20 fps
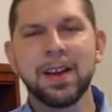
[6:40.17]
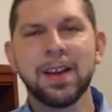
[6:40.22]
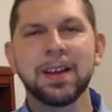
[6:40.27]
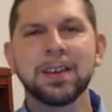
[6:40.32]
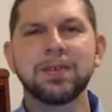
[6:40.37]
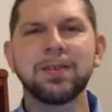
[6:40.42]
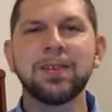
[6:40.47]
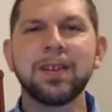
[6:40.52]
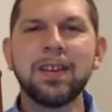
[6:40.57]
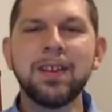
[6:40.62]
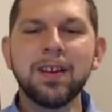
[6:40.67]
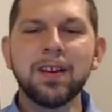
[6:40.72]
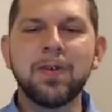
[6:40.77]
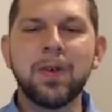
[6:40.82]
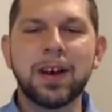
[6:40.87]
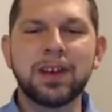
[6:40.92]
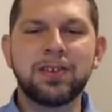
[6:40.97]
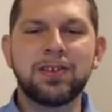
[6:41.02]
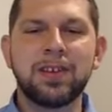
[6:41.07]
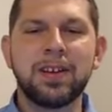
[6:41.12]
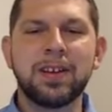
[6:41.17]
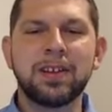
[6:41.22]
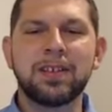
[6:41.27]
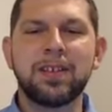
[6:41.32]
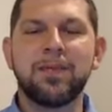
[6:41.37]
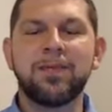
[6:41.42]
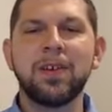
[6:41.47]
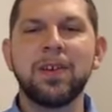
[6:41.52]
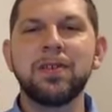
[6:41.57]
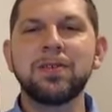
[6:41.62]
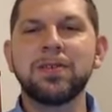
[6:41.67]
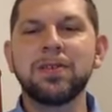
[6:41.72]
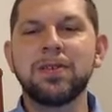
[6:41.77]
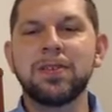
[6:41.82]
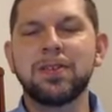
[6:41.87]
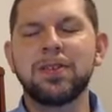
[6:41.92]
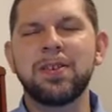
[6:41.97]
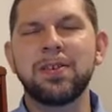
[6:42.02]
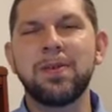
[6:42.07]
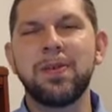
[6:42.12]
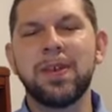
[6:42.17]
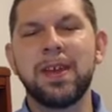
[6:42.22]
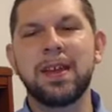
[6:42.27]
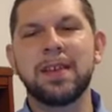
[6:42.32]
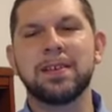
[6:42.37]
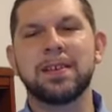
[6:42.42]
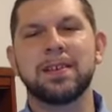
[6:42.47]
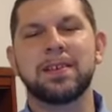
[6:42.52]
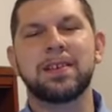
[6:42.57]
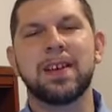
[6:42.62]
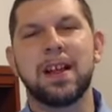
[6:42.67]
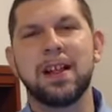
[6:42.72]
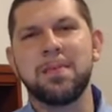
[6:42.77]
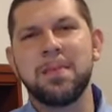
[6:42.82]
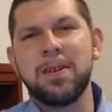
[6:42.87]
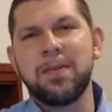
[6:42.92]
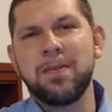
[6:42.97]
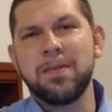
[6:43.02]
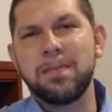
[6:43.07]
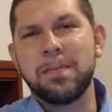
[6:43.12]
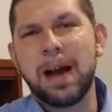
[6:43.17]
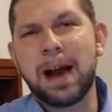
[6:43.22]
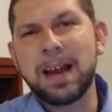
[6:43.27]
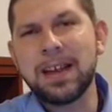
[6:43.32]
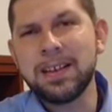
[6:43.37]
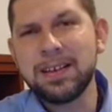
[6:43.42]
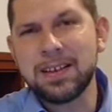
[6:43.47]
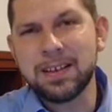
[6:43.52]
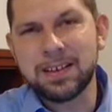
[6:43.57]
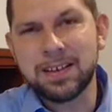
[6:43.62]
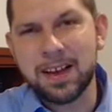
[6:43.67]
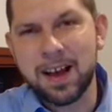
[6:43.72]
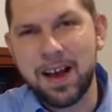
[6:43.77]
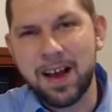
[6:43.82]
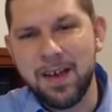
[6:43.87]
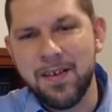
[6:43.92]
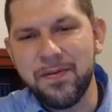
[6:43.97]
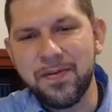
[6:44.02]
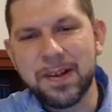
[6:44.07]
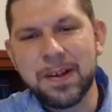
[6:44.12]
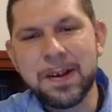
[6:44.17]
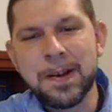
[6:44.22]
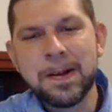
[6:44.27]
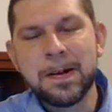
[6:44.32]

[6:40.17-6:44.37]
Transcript: So then the question is, if those are the two things that Solomon reminds us of,